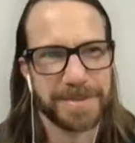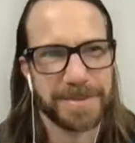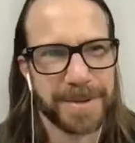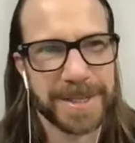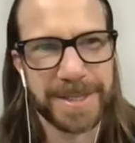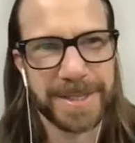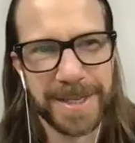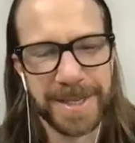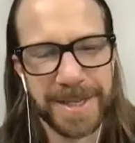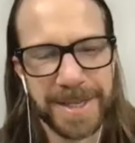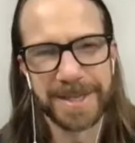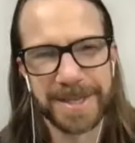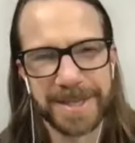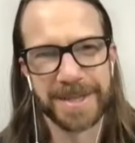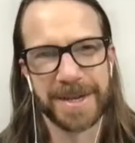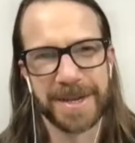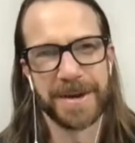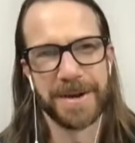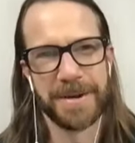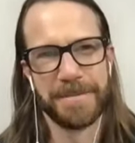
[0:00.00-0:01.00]
Betsy.
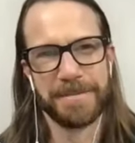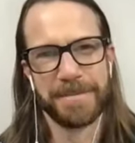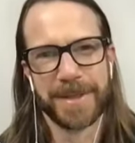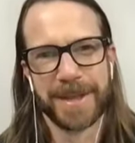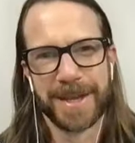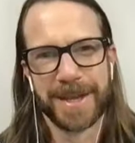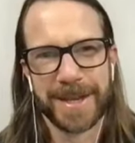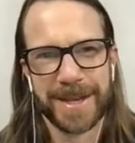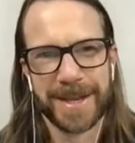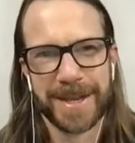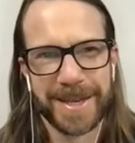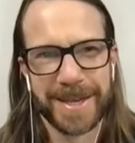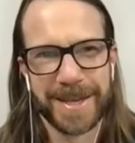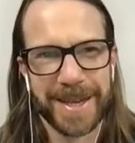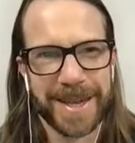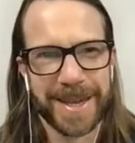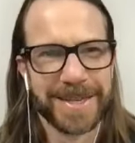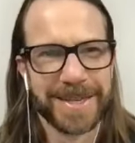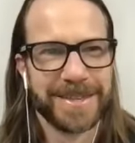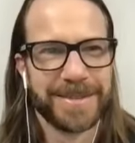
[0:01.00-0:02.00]
Um,
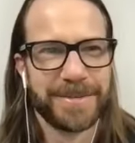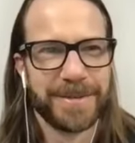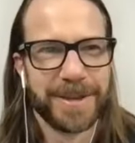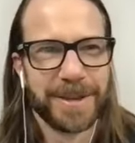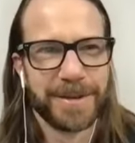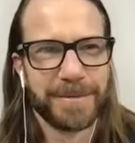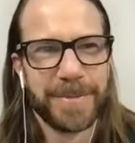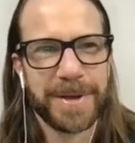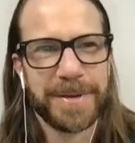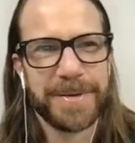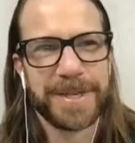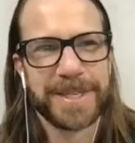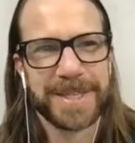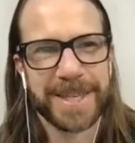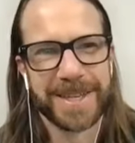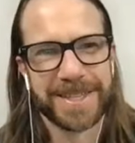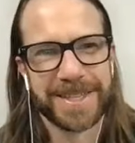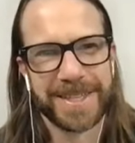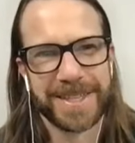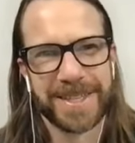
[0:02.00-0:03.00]
and maybe
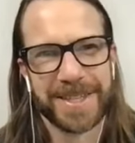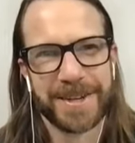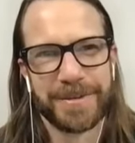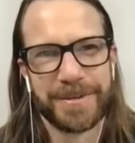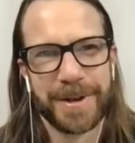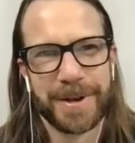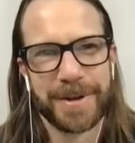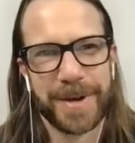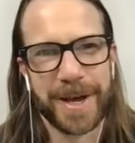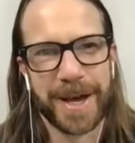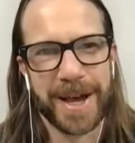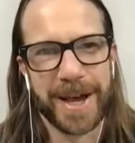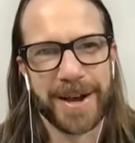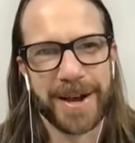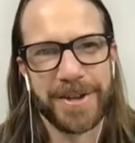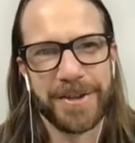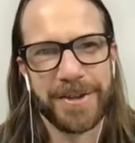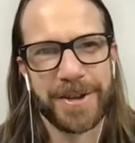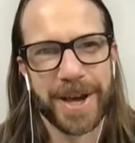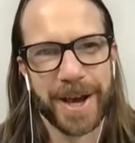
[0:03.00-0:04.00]
tell us a little bit about how
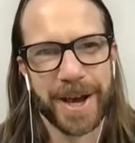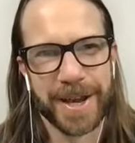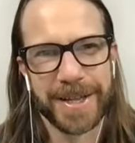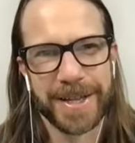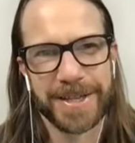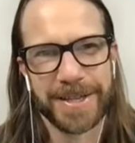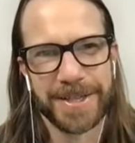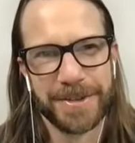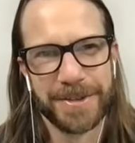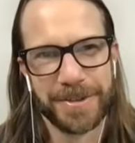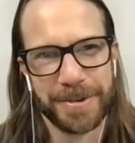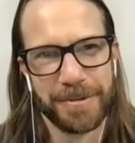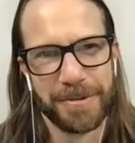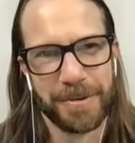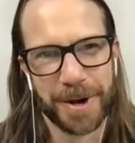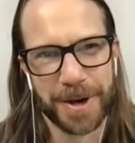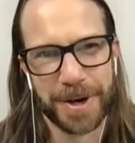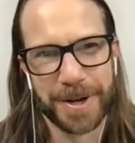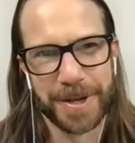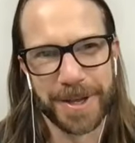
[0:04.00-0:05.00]
you got into the
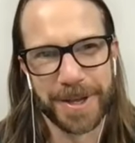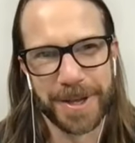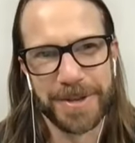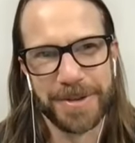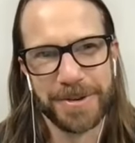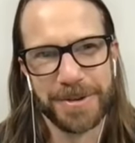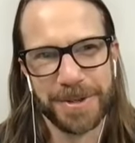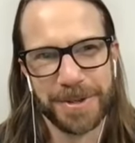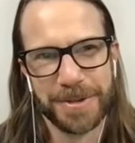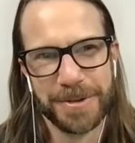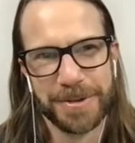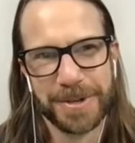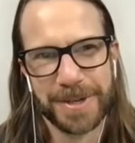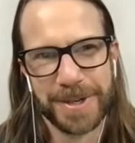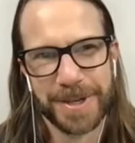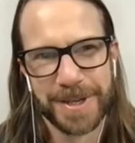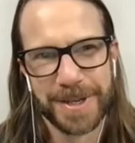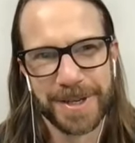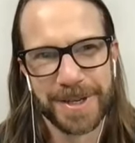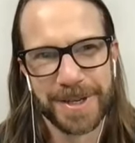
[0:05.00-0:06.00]
work that you do.